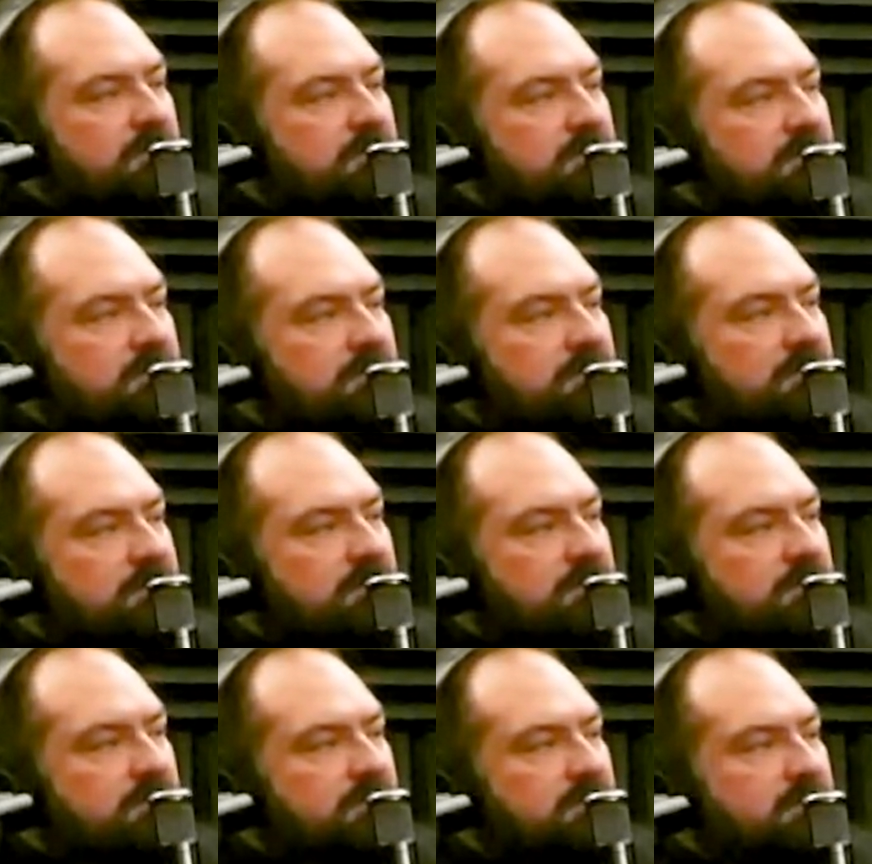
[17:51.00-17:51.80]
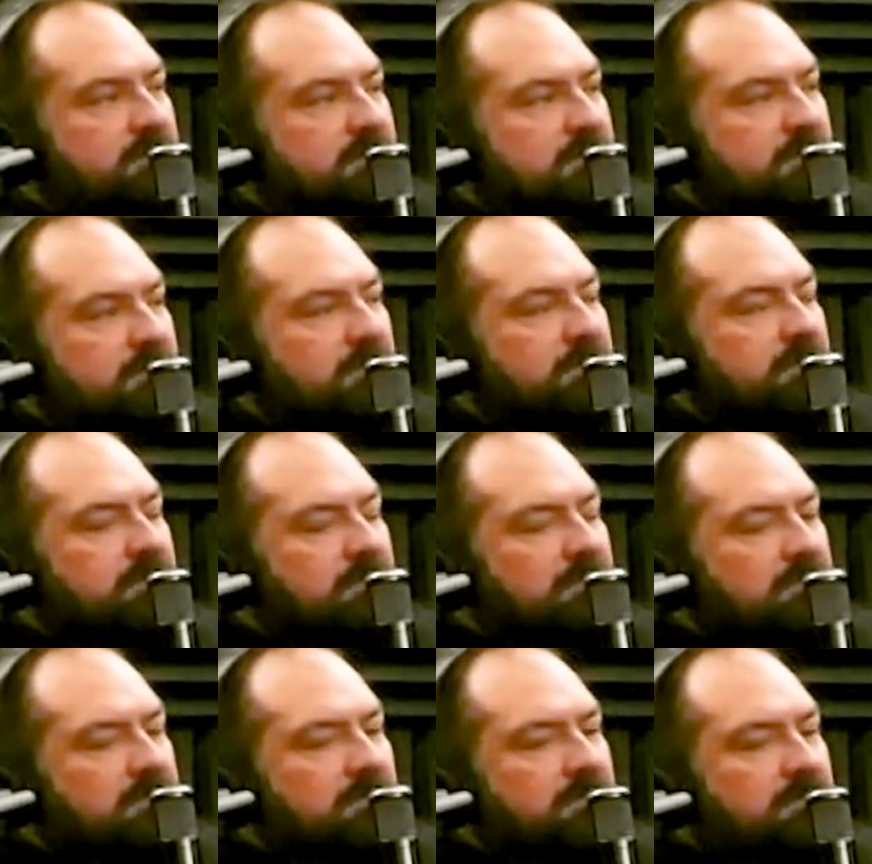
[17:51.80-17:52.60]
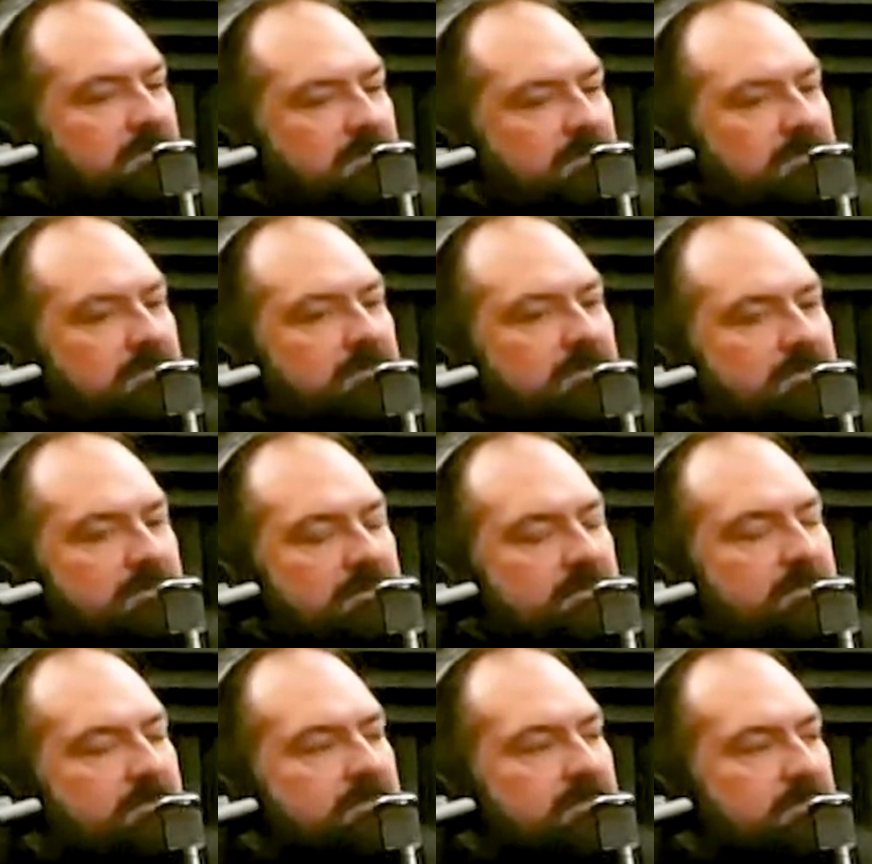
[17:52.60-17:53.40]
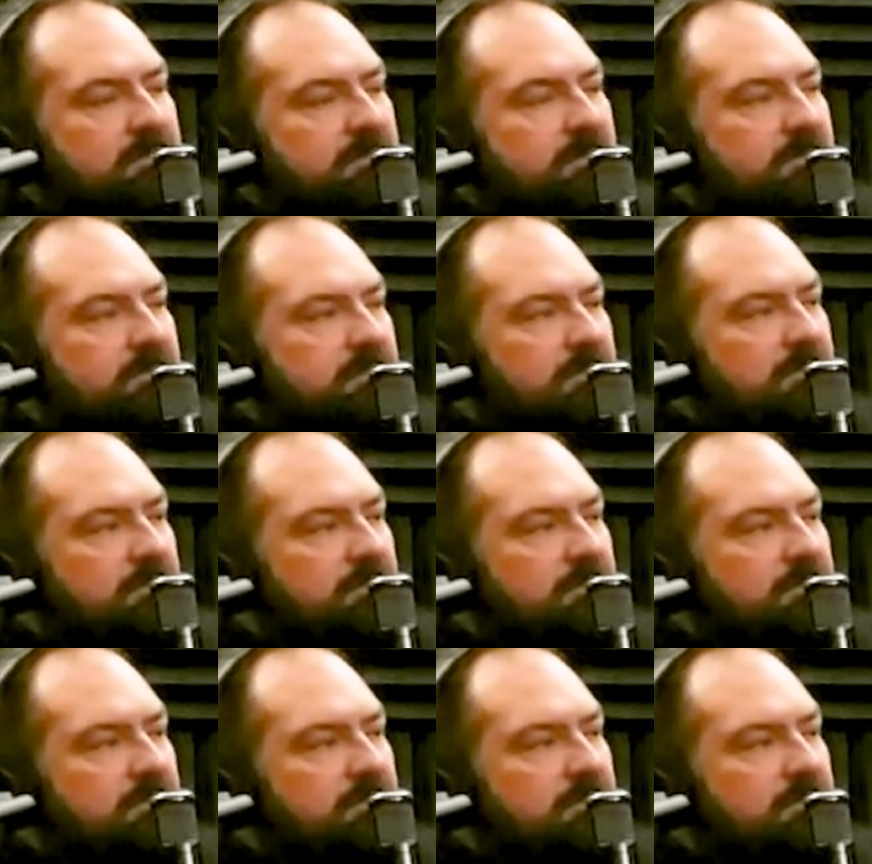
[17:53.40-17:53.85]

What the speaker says: The person shown says nothing.